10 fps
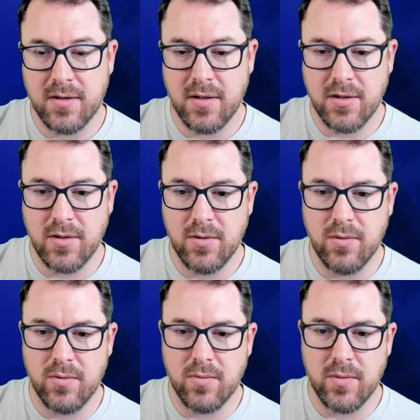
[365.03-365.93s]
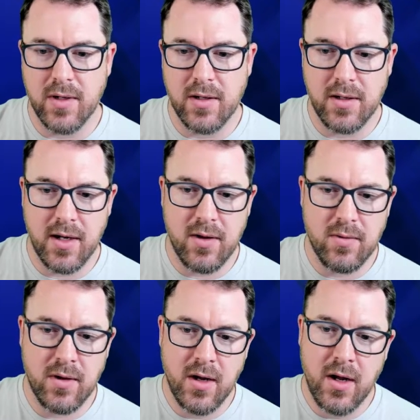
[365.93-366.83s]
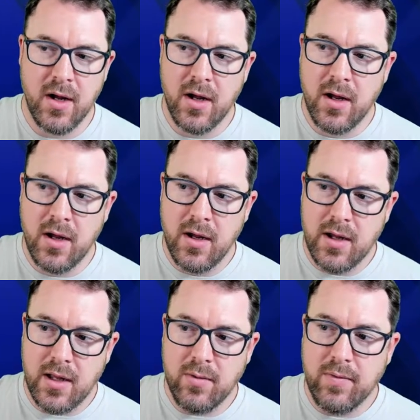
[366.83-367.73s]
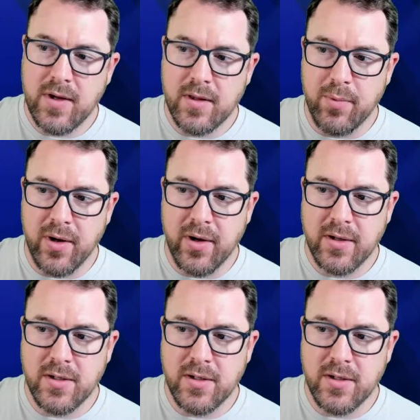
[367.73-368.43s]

the 2 down. And then we've got the burn.